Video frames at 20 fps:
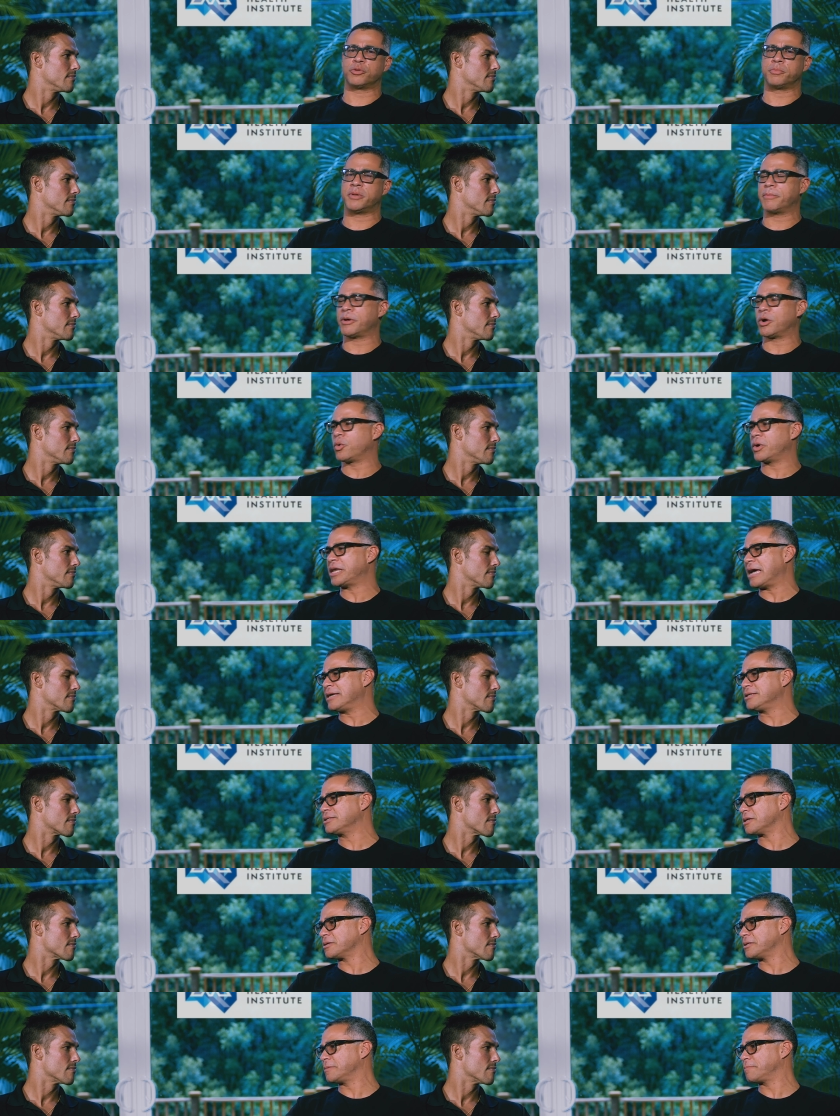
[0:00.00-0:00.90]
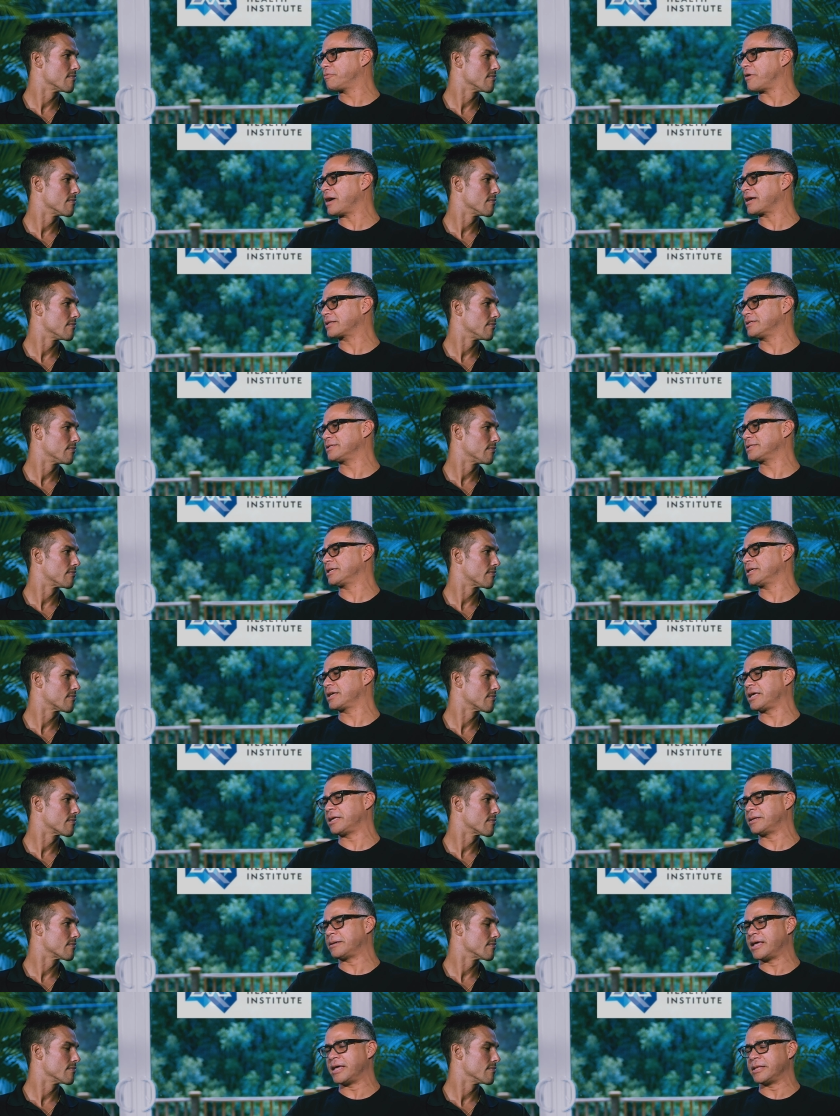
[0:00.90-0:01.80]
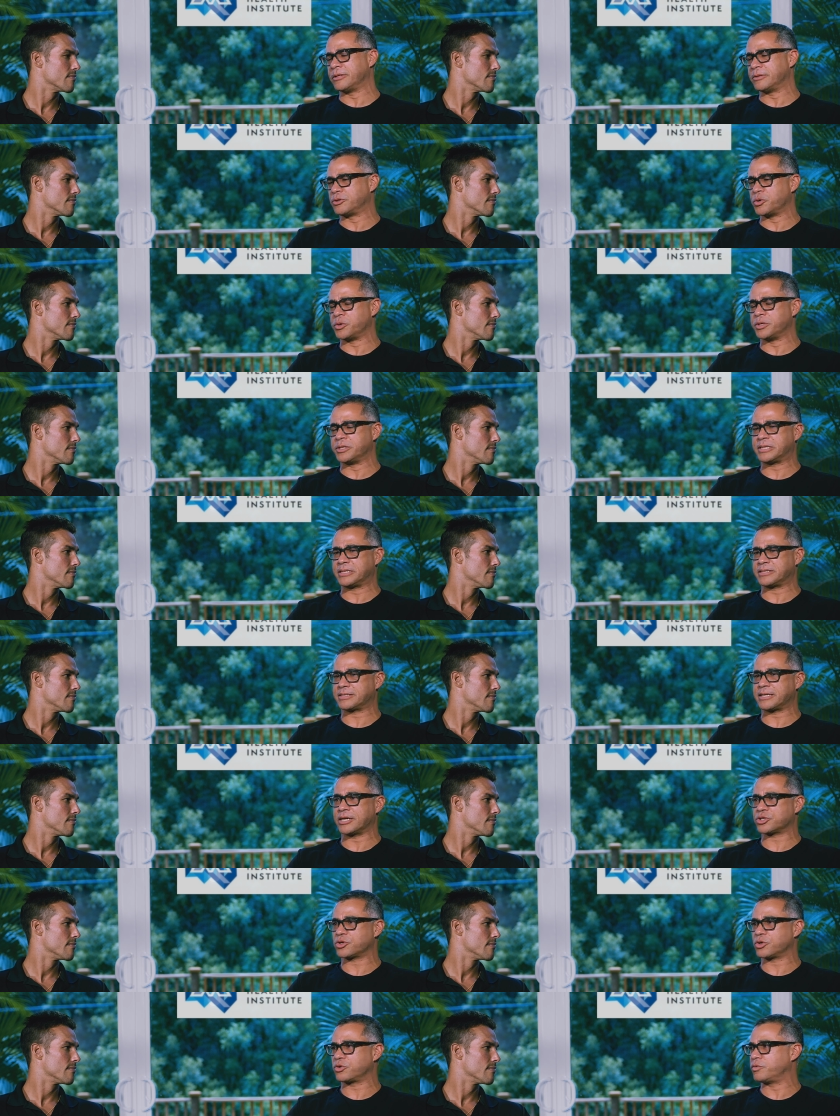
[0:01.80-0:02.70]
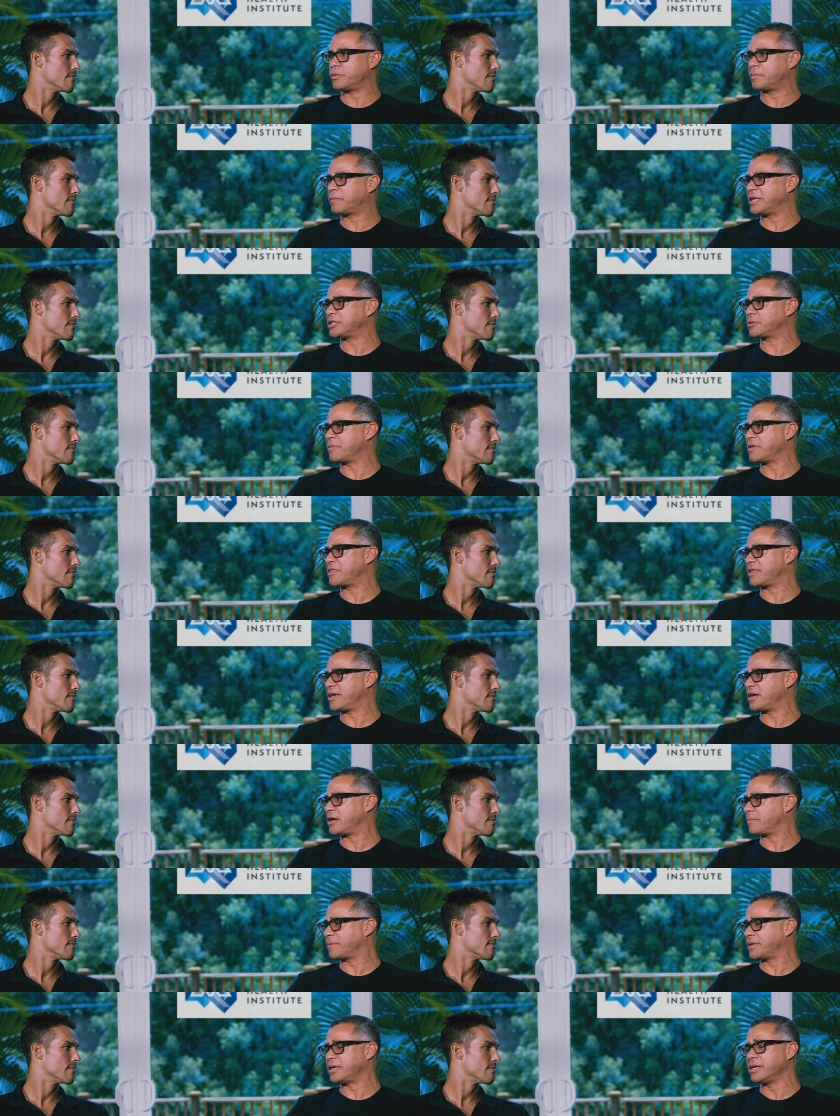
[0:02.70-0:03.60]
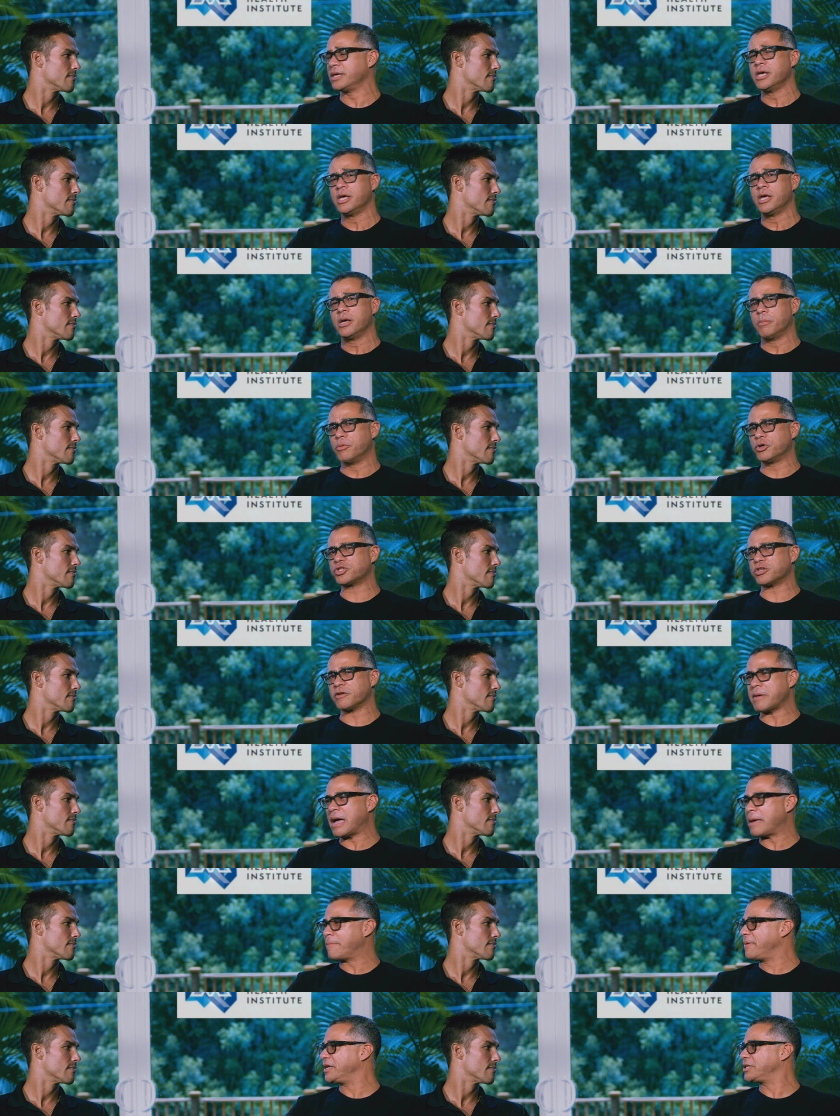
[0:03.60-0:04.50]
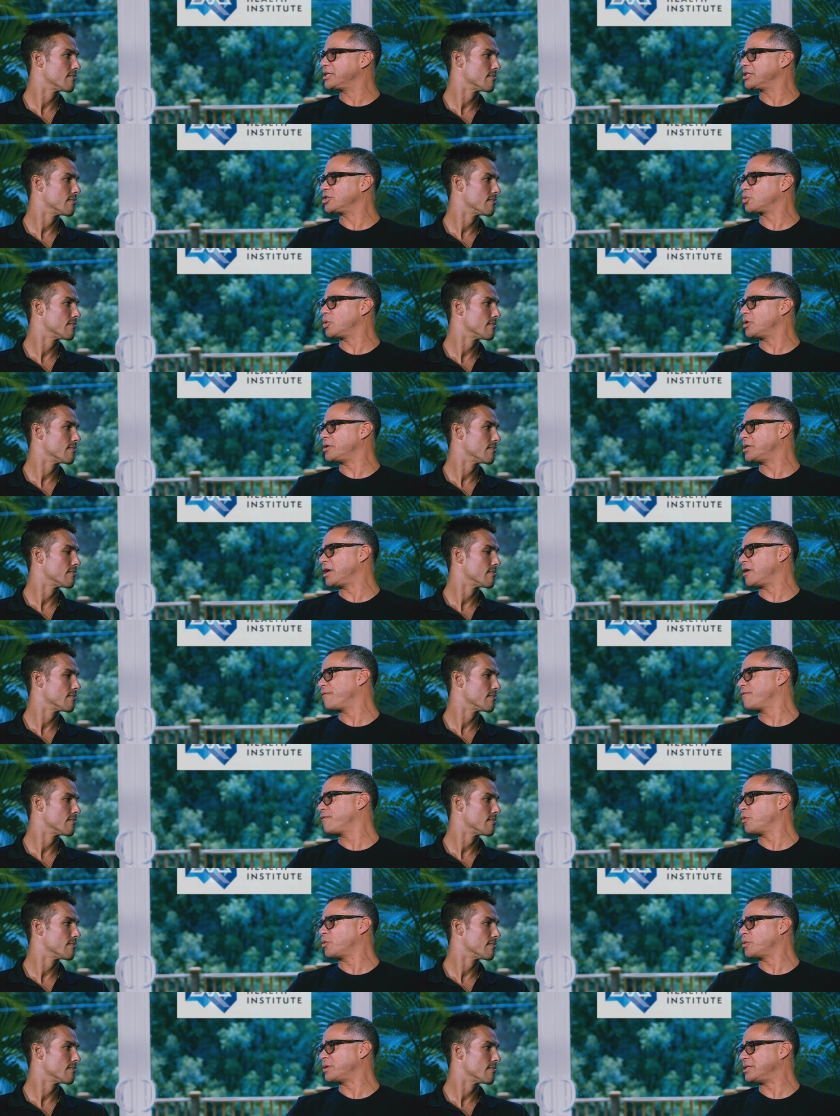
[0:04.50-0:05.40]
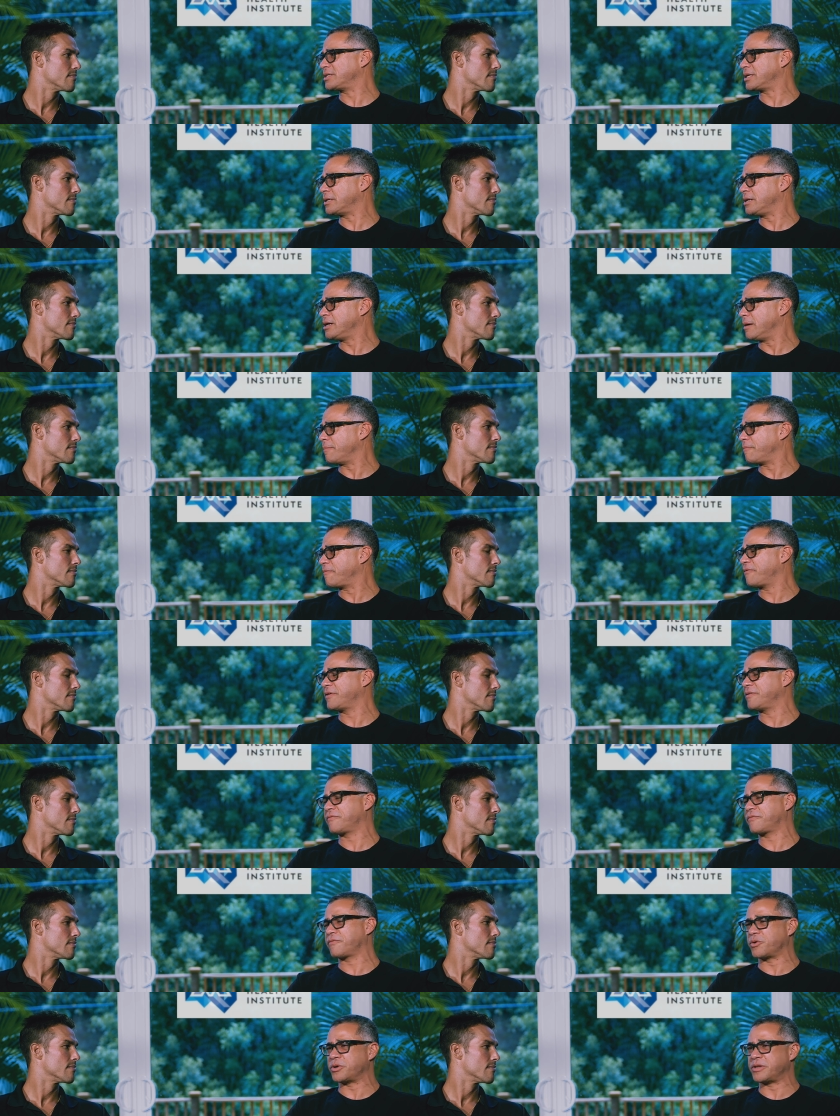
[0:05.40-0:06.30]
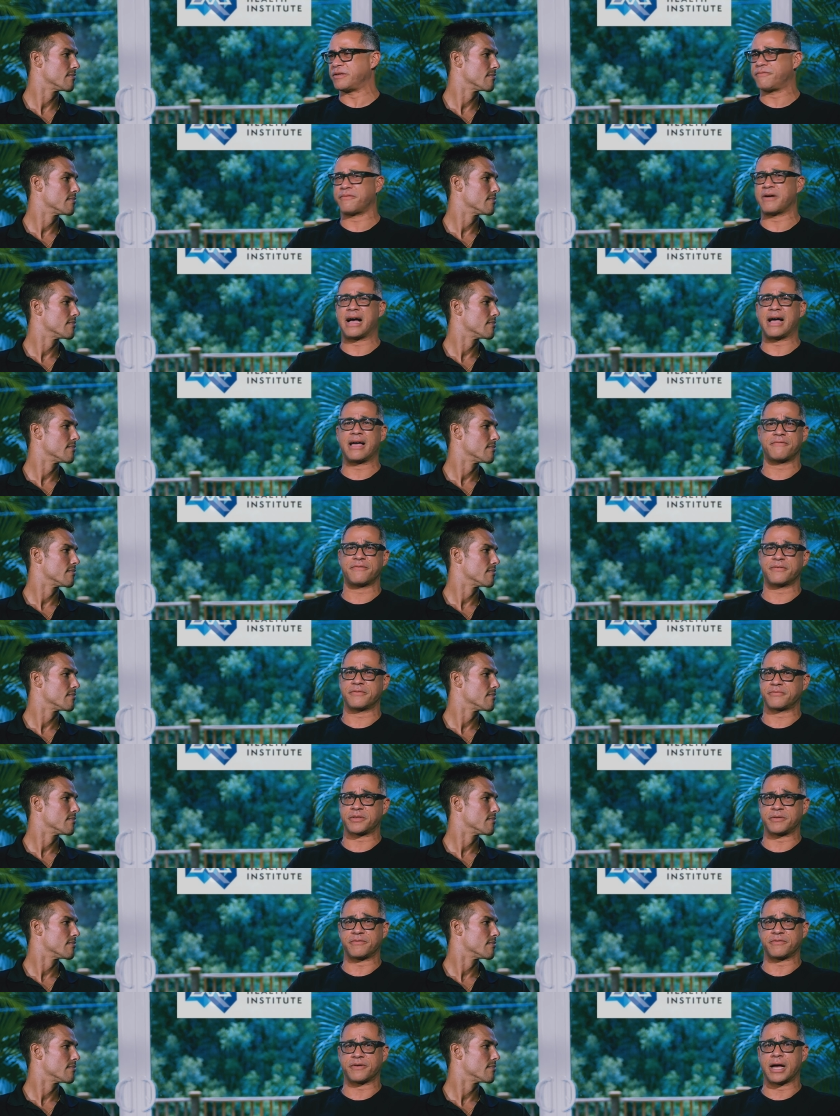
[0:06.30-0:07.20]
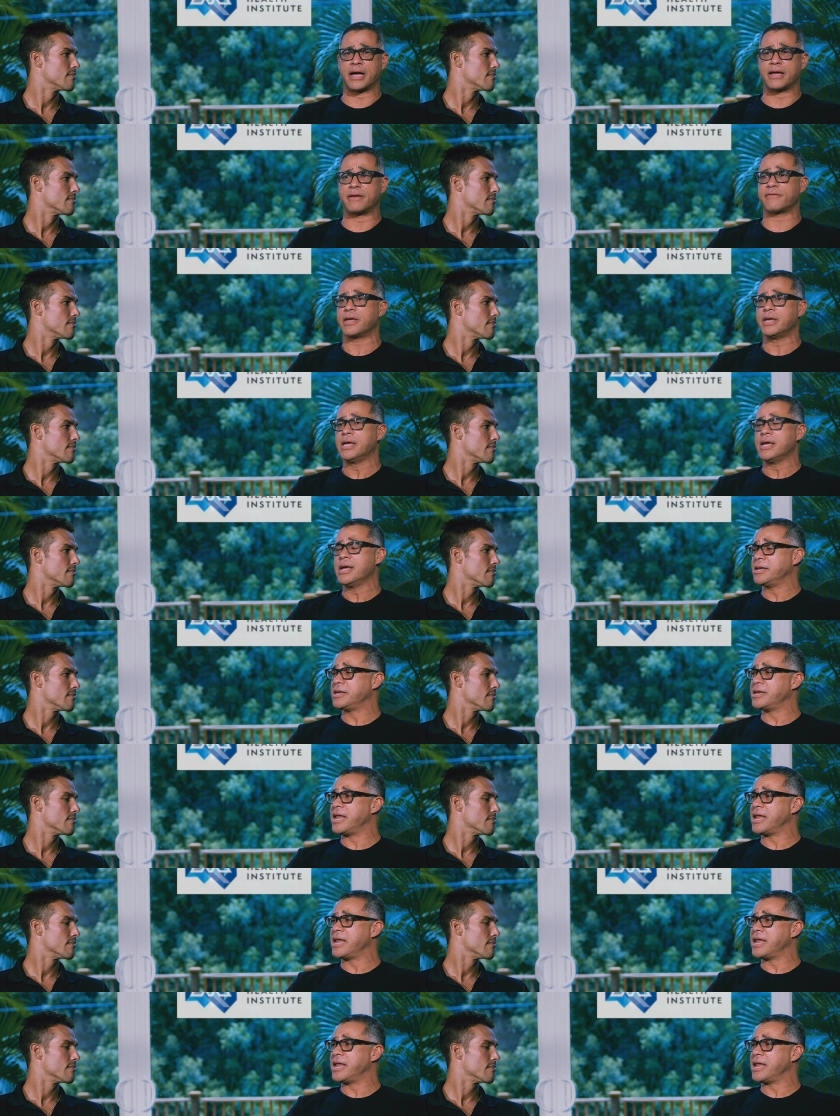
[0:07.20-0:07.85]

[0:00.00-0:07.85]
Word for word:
Speaker 1: Remember, when I started practicing and, and doing testosterone replacement therapy, most of my patients were in their 40s and up, 50, 45, 55.